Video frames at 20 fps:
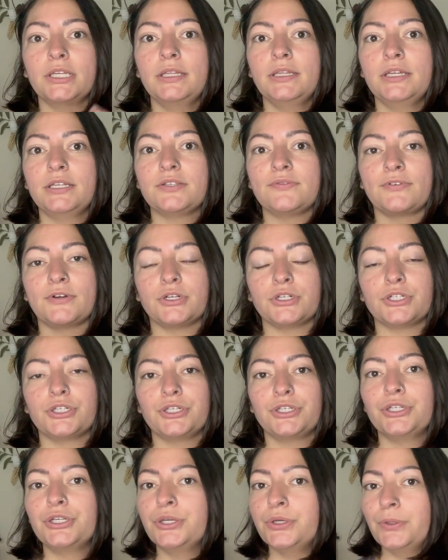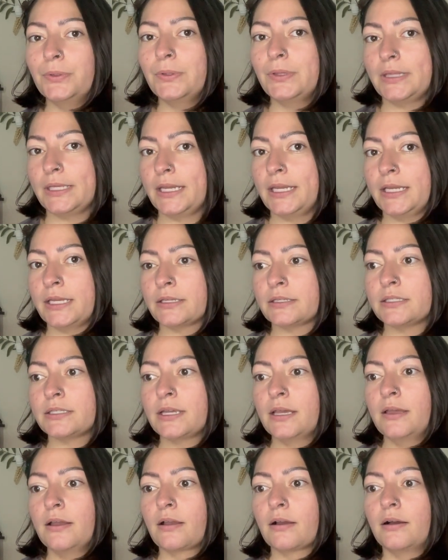these first 2 things
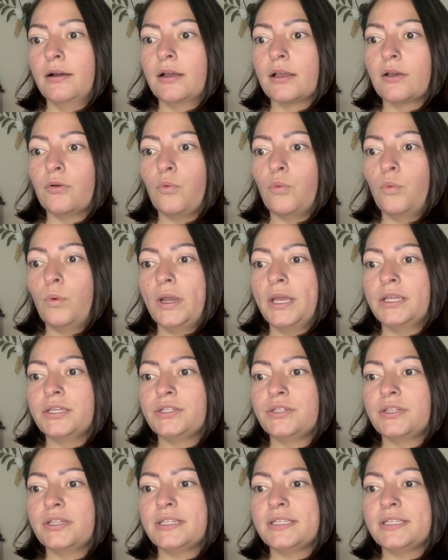went to the